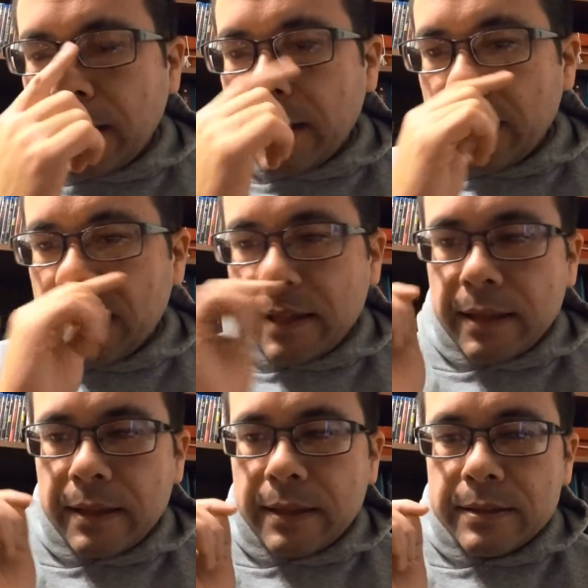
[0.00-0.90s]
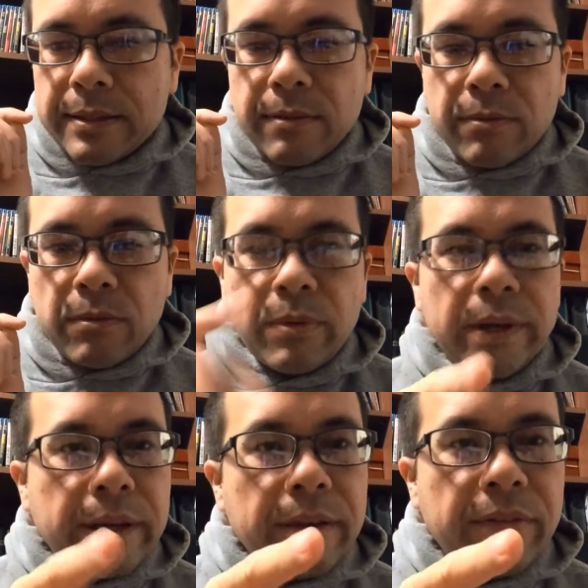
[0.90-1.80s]
And they said, "Well,
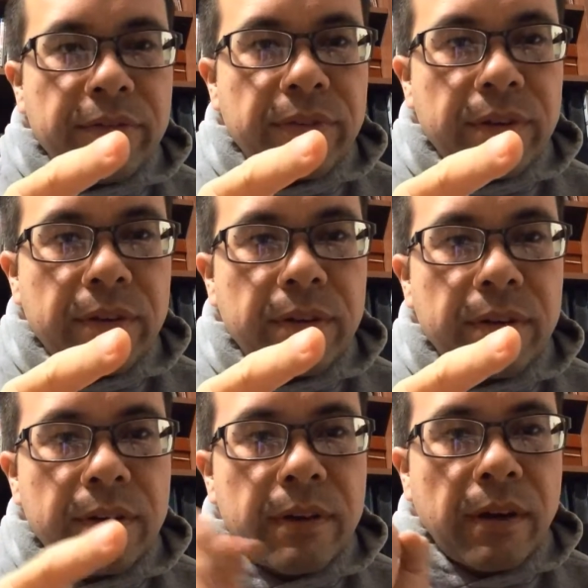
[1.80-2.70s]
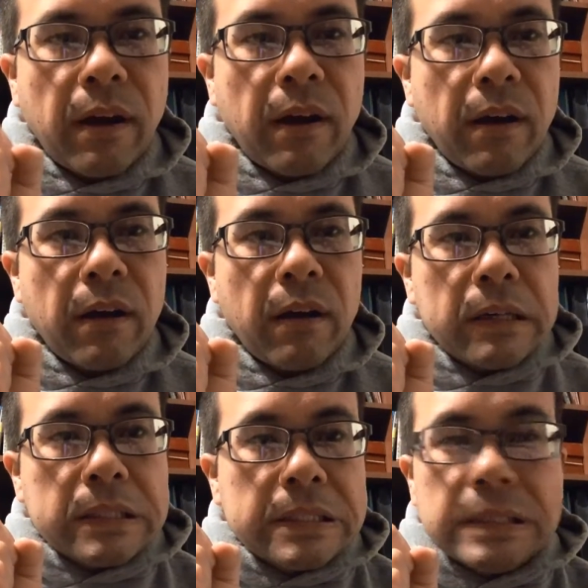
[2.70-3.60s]
what if
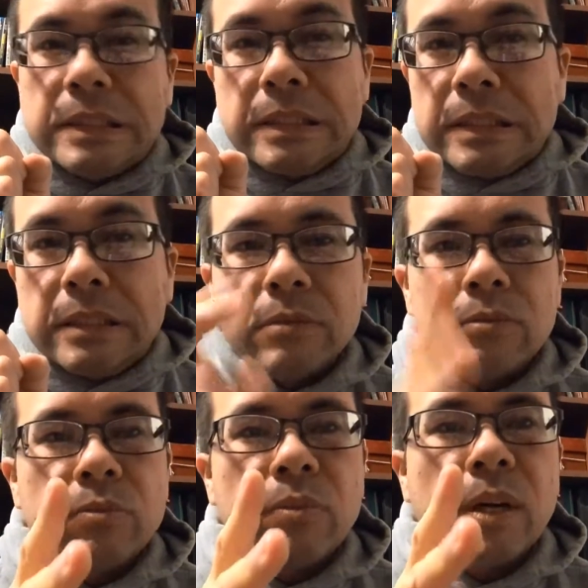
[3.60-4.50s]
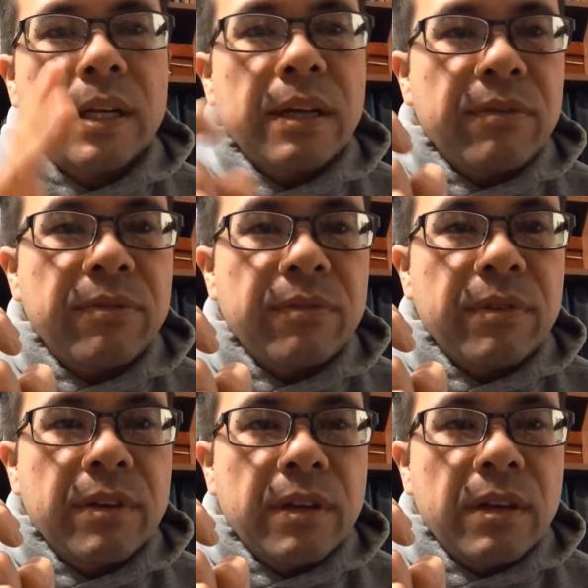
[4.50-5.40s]
uh, what
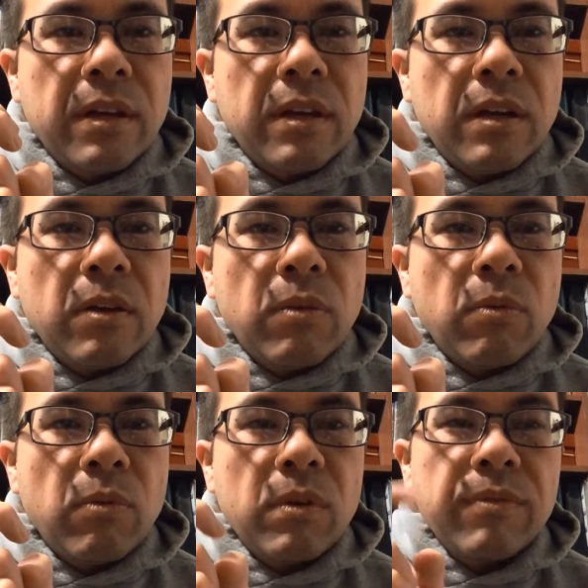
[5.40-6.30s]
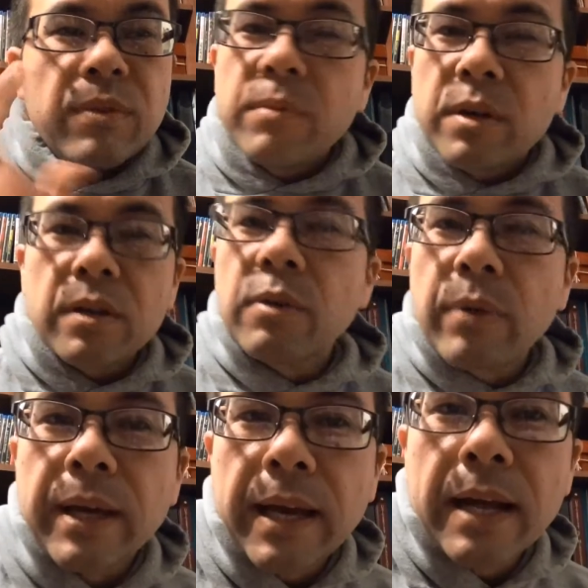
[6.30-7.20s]
if what if the Milky
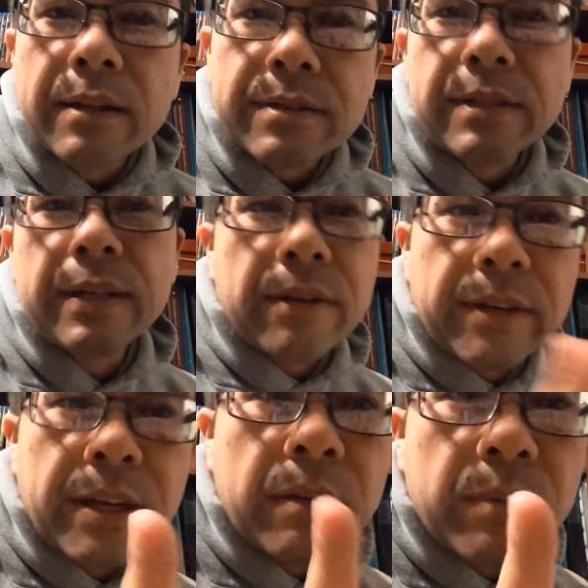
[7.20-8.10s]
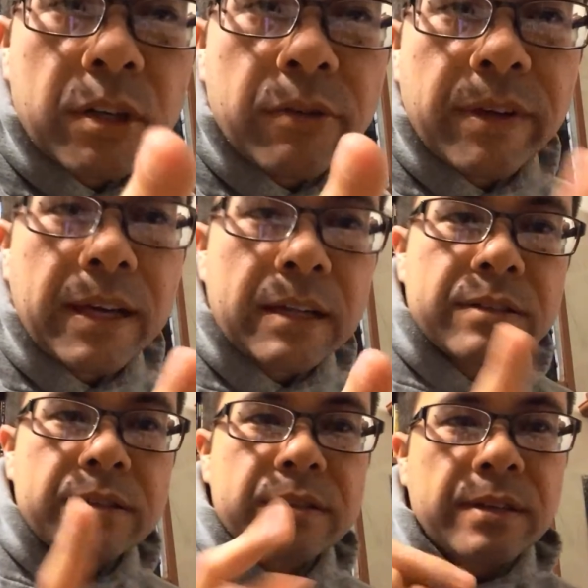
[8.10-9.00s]
Way galaxy now again the Milky Way
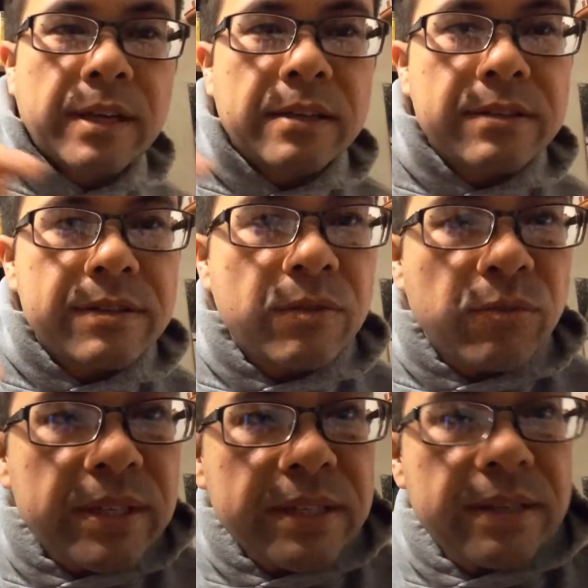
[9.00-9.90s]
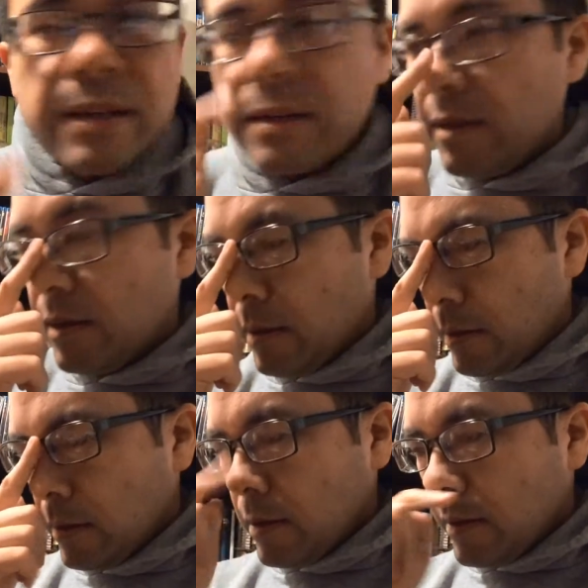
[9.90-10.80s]
galaxy is the galaxy that we sit in
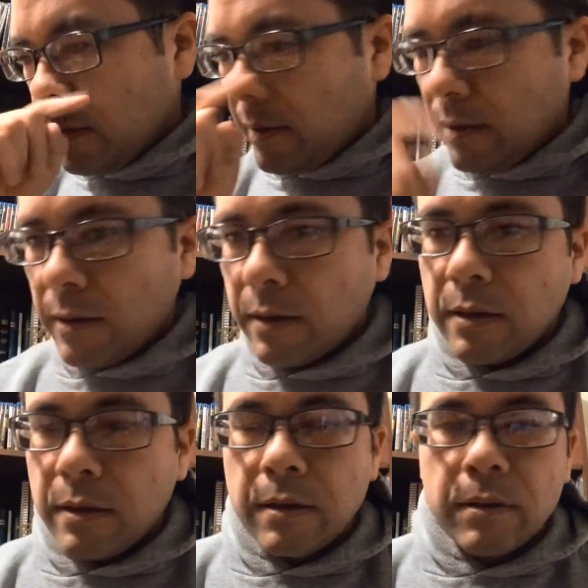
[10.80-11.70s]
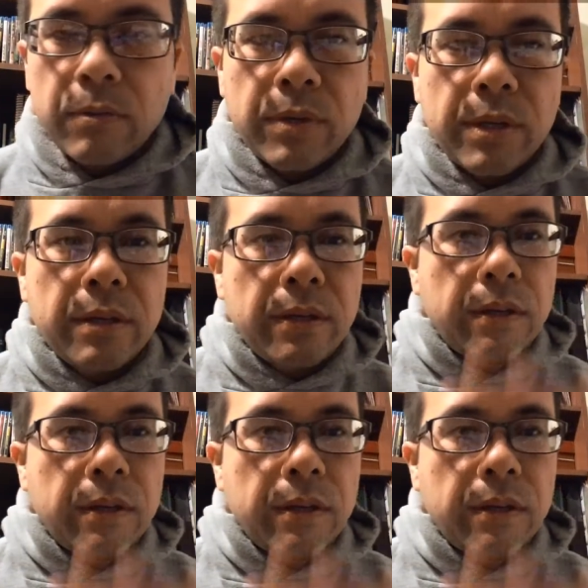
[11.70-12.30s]
uh, we